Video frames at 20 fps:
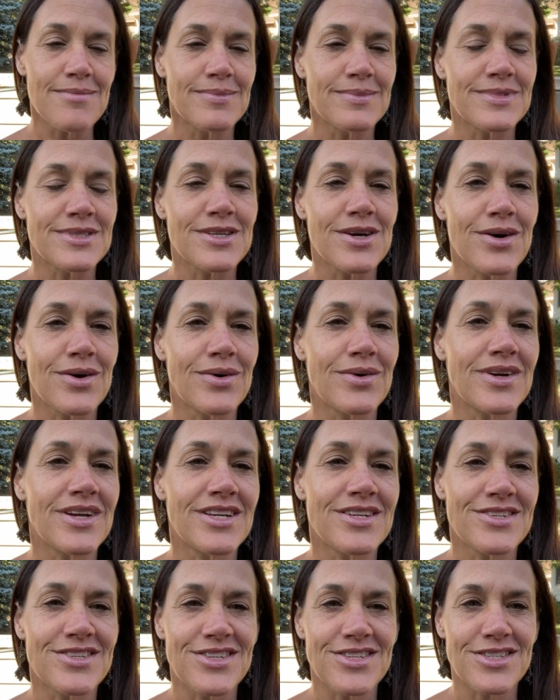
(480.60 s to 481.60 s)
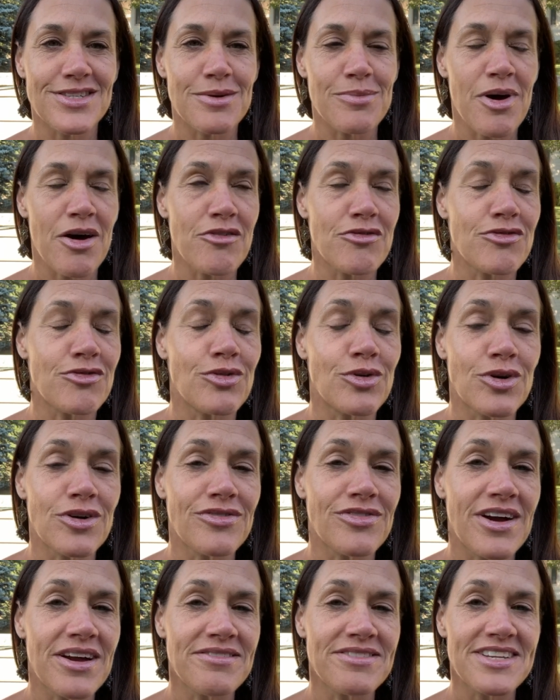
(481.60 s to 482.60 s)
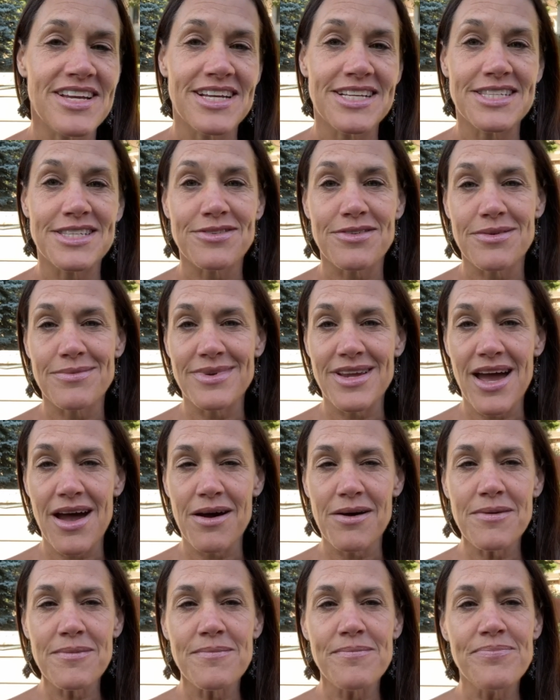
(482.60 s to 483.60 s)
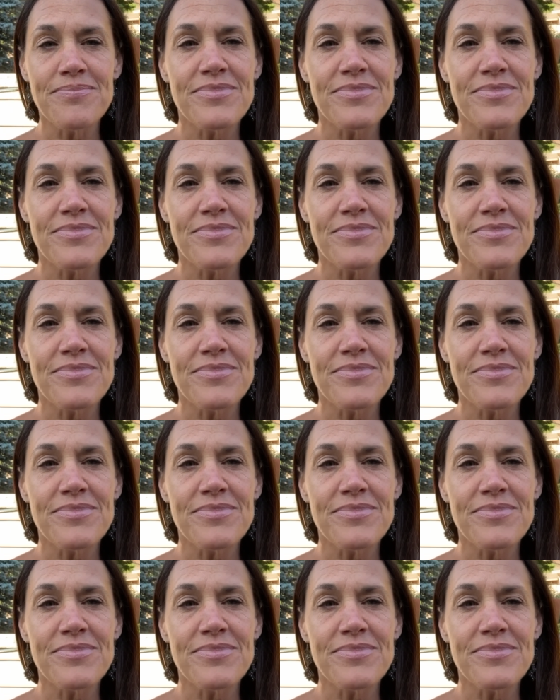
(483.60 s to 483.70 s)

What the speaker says: So in just about 4 or 5 days from now.